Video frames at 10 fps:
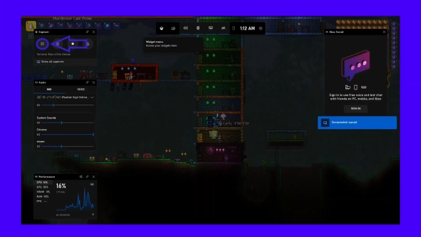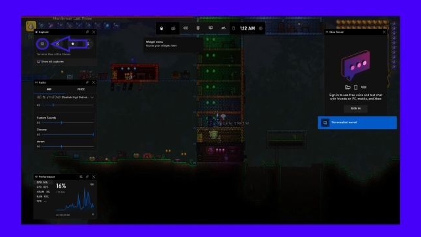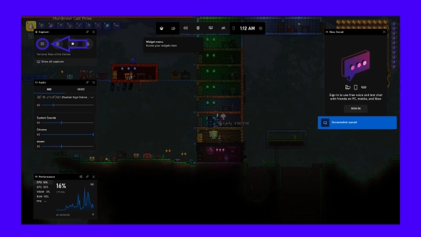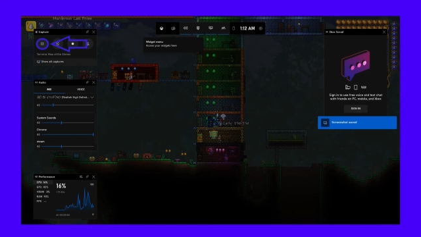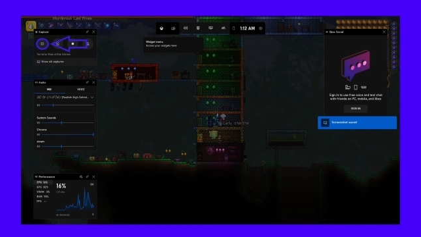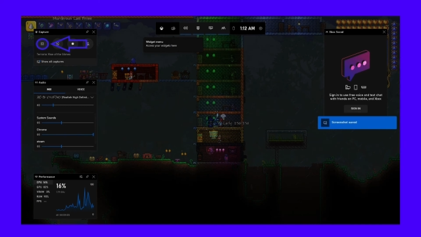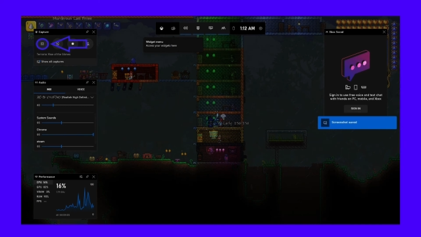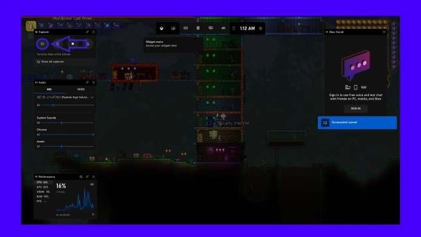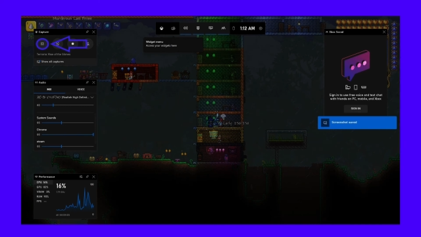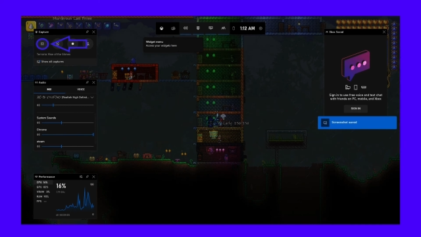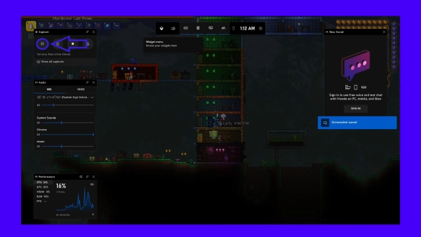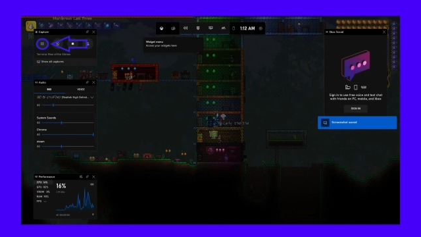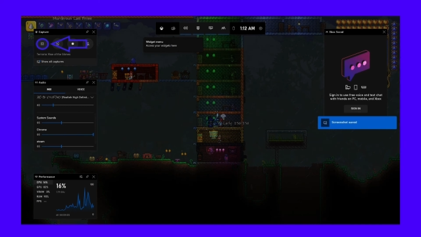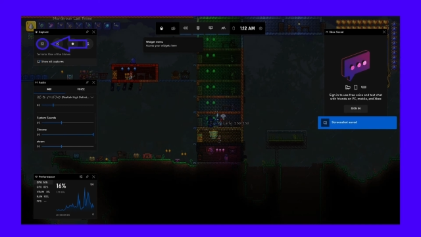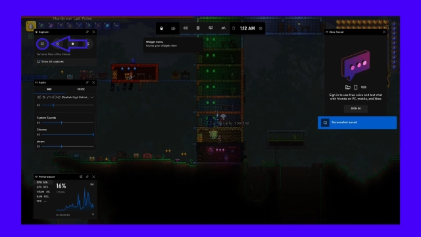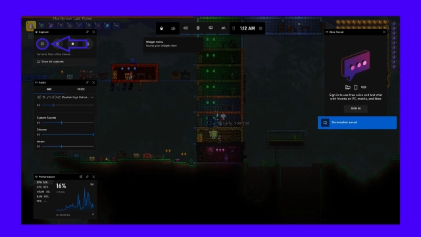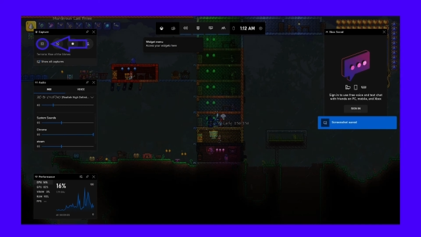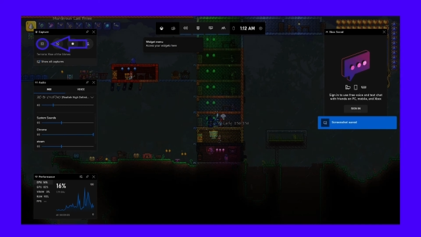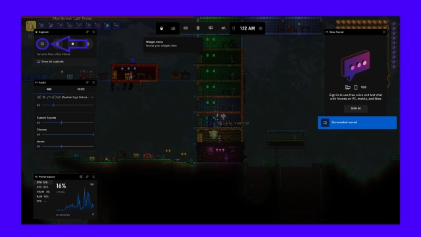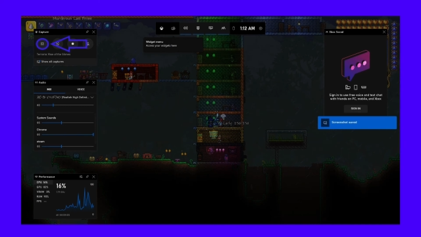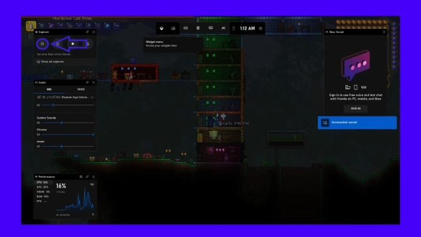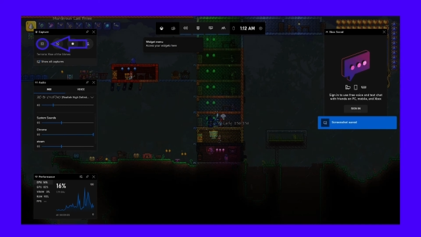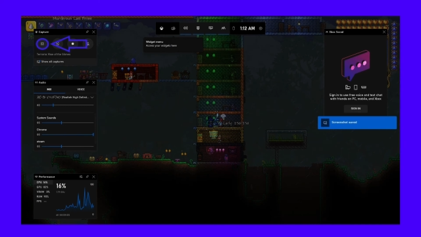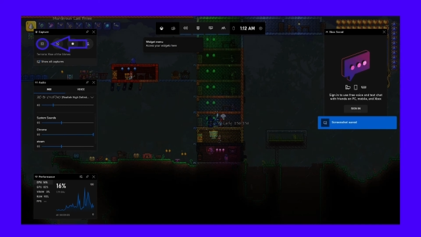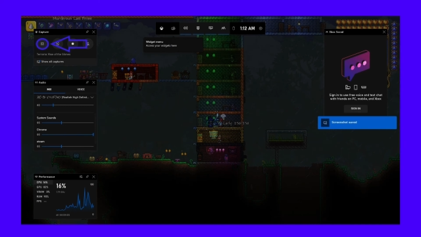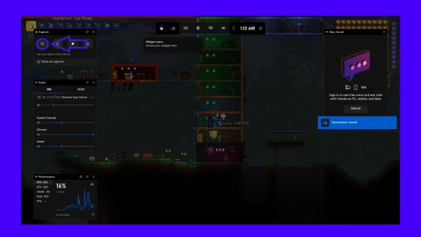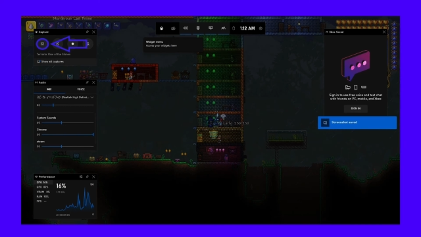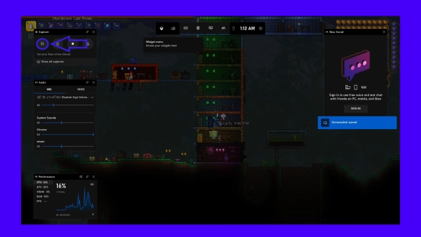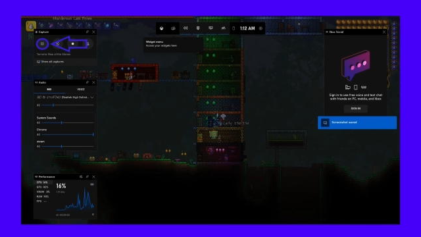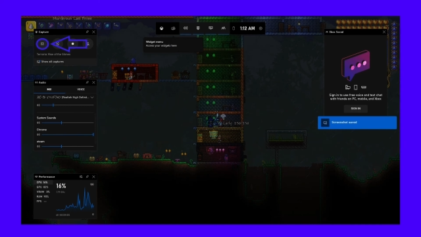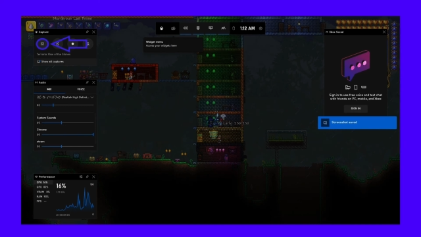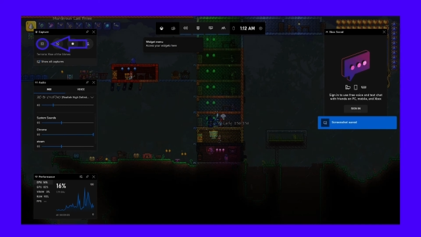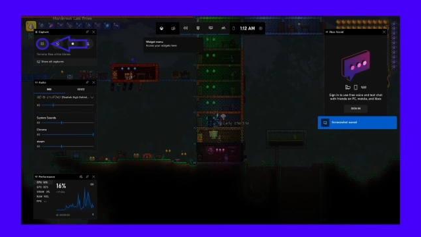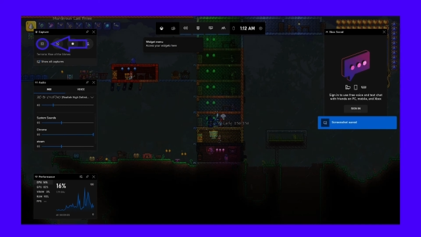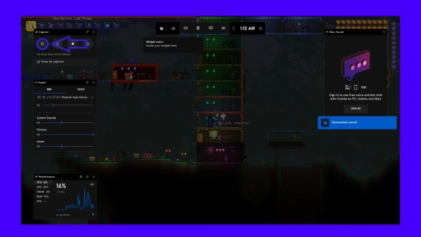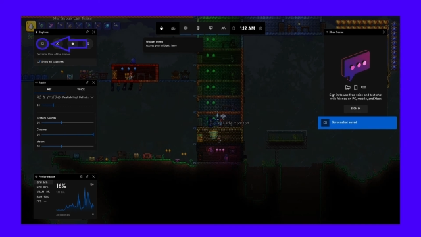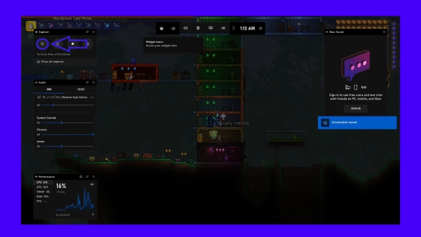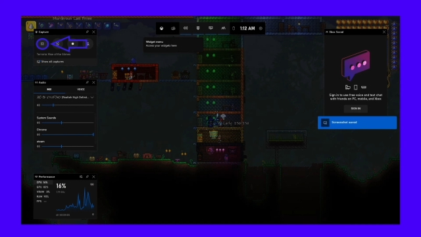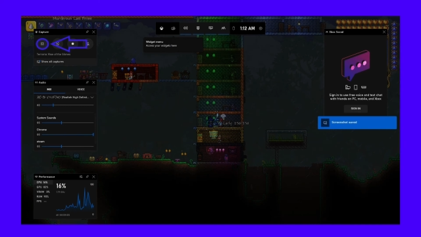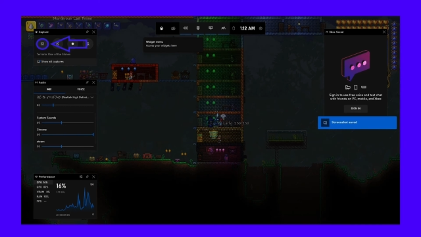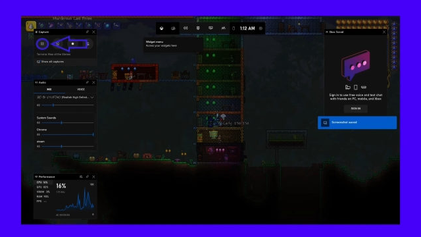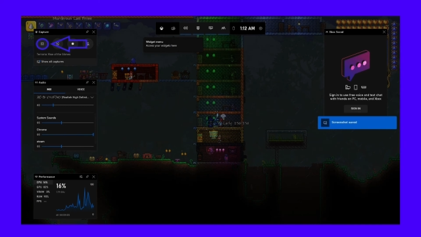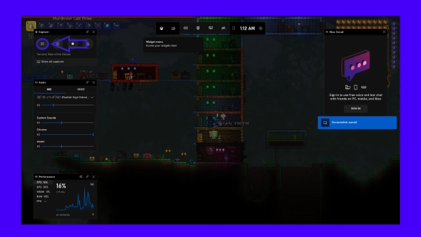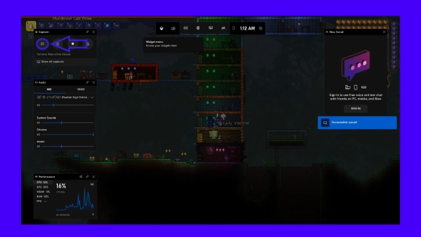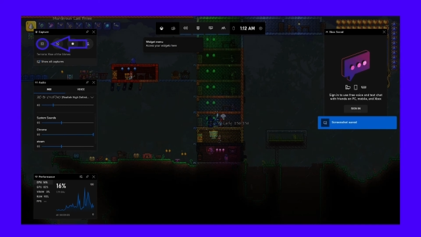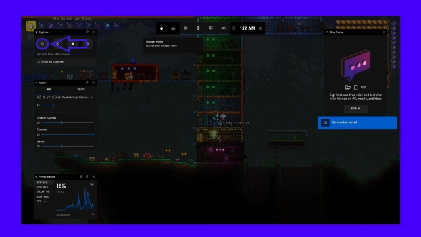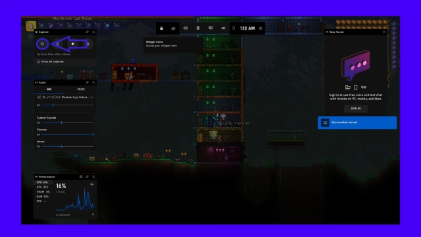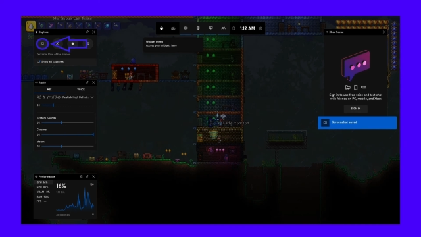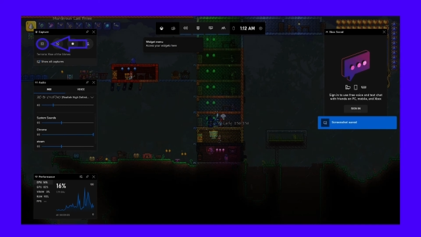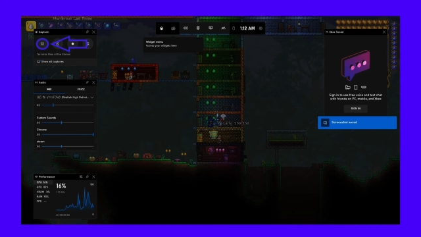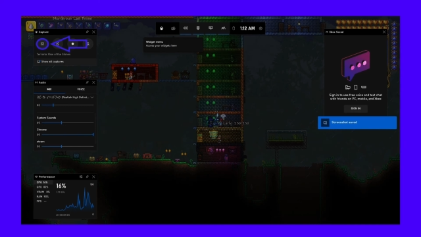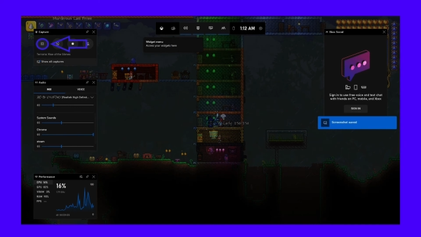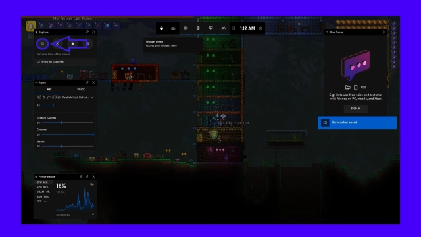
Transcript: No face is visible, so there are no lips to read.